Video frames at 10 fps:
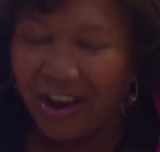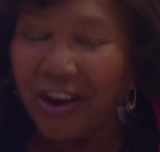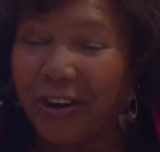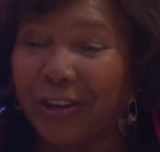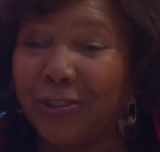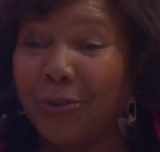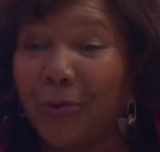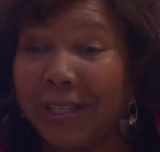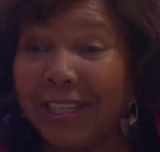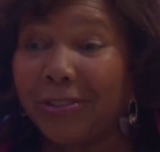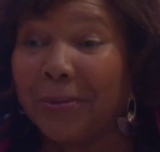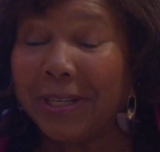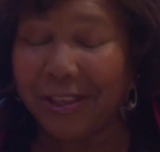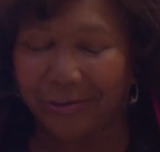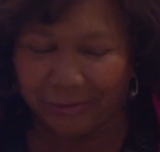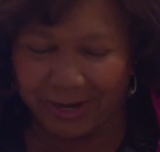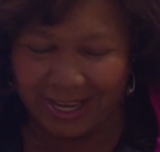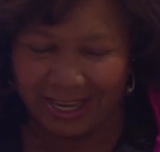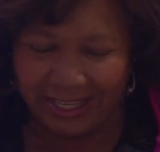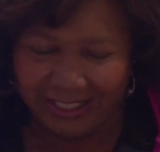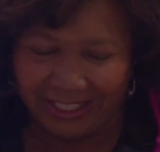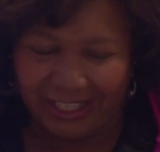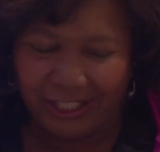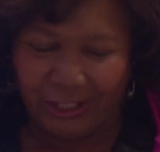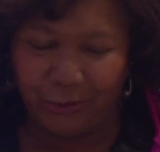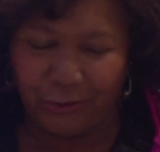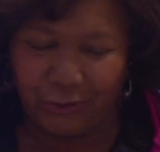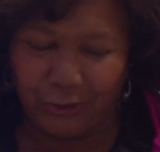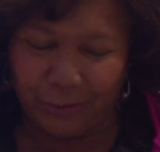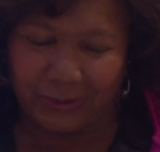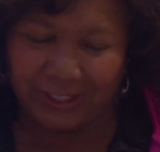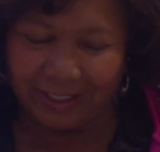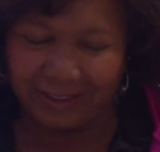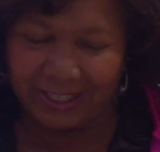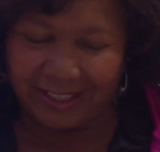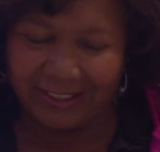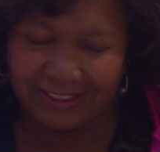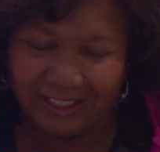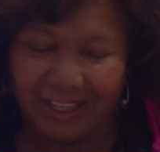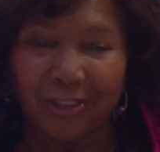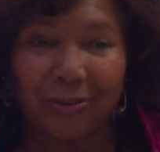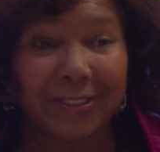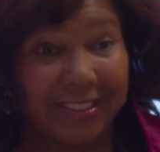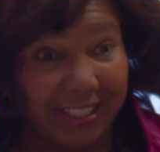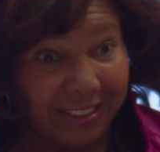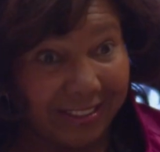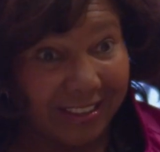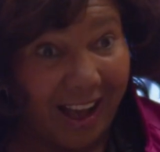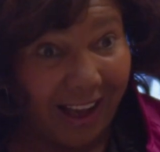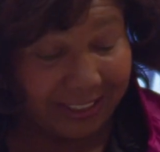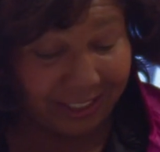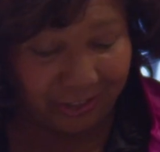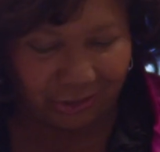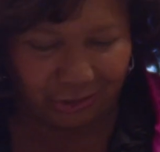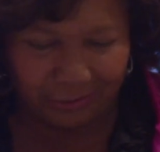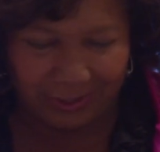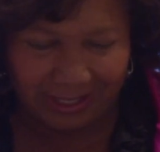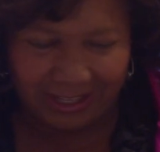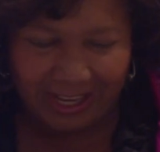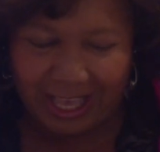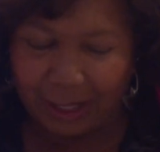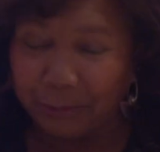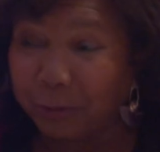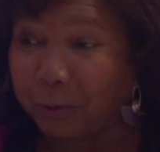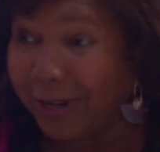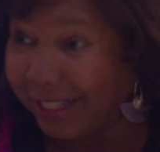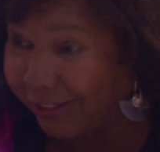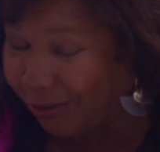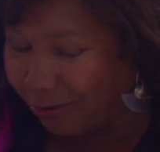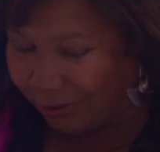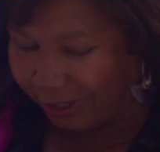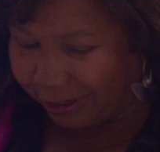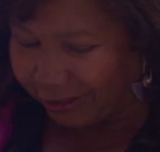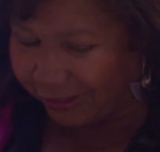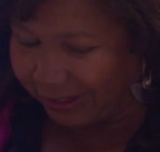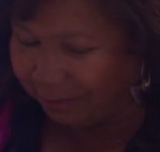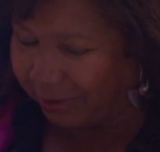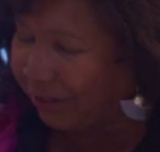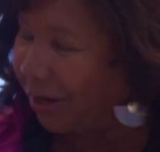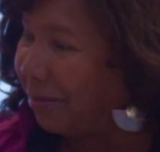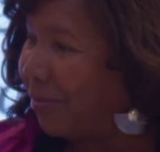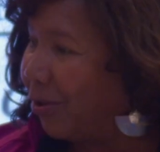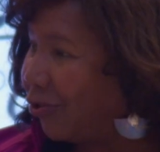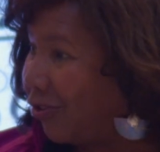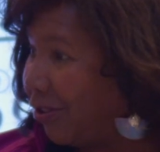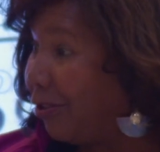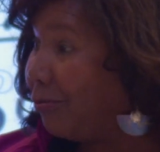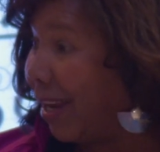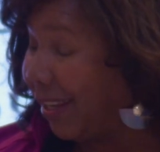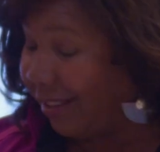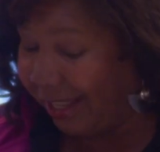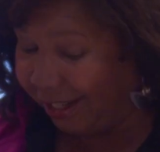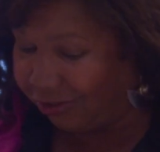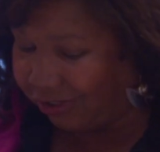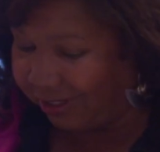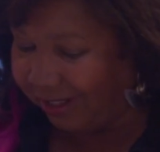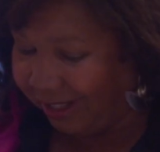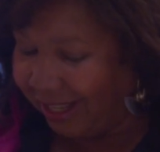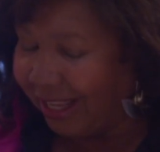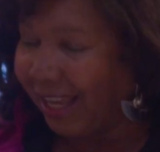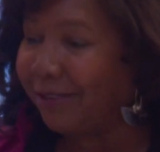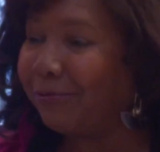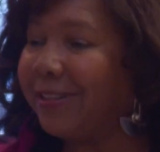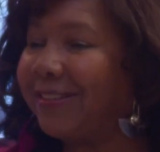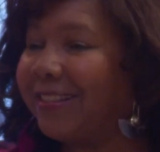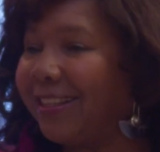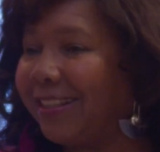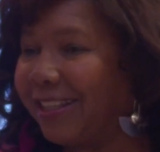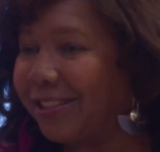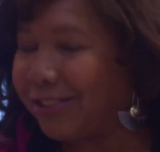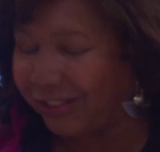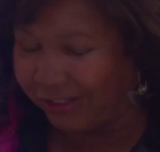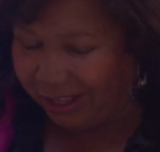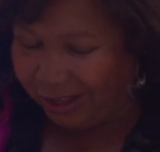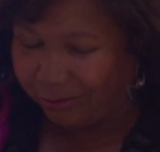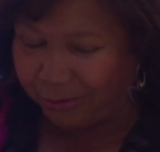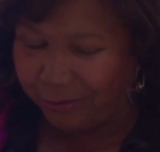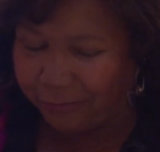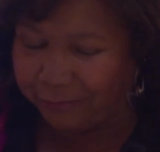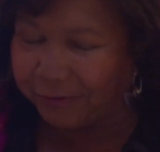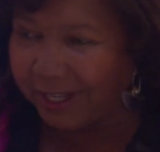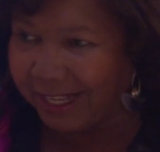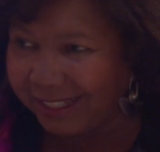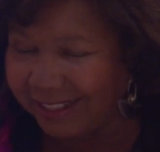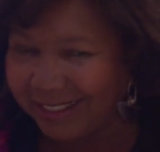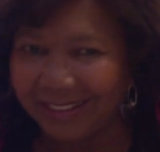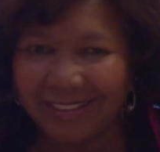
Her 2023 YouTube series, Christina's Cottage, helps preschoolers build emotional regulation and resilience through fun,